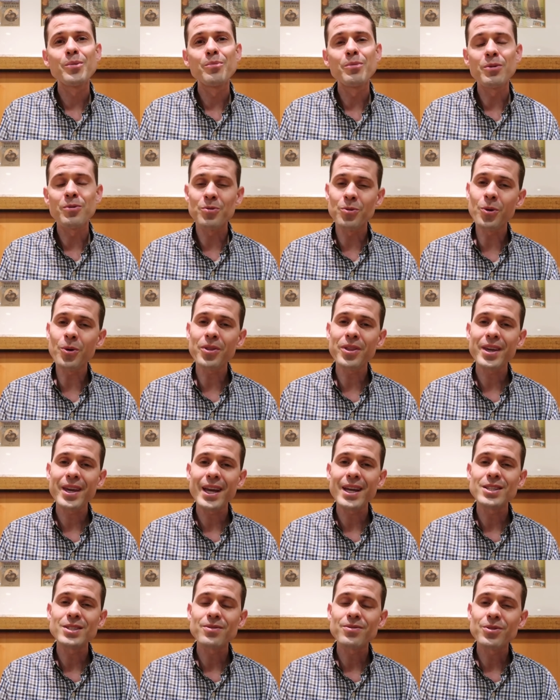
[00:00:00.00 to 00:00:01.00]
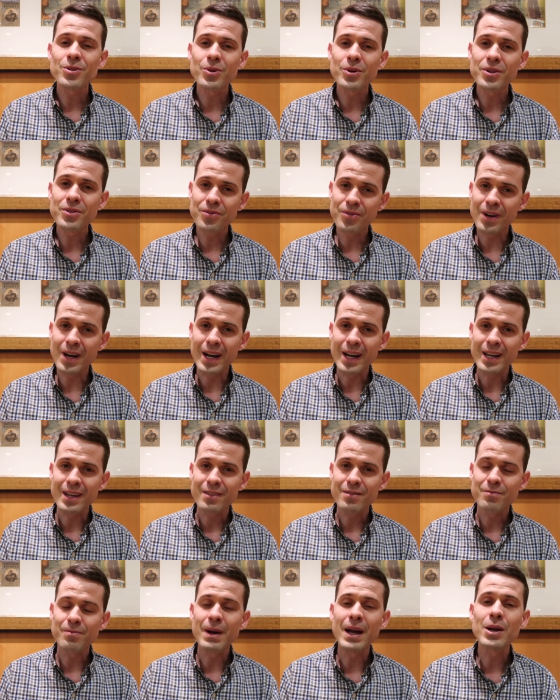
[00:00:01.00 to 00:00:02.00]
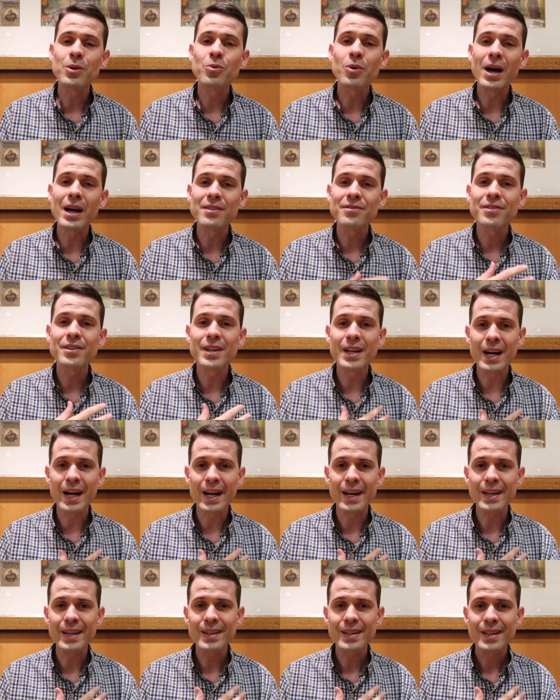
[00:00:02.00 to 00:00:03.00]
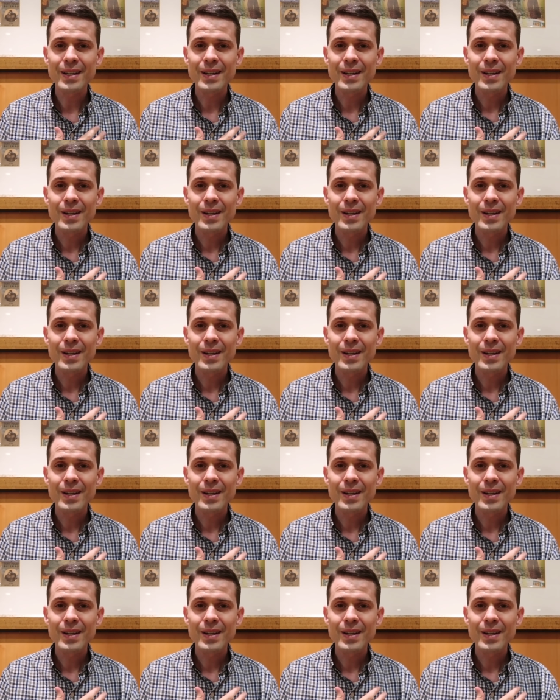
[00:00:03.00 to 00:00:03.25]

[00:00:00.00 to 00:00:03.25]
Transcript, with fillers: before the age of 35, my wife and I